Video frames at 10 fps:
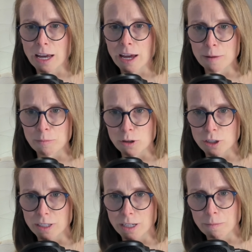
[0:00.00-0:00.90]
and
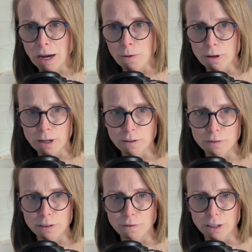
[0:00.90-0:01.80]
purchasing power
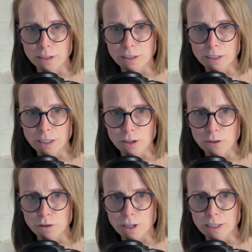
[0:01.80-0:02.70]
of different
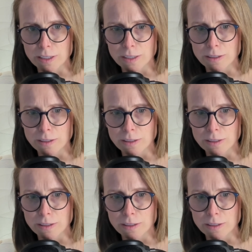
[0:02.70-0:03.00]
countries.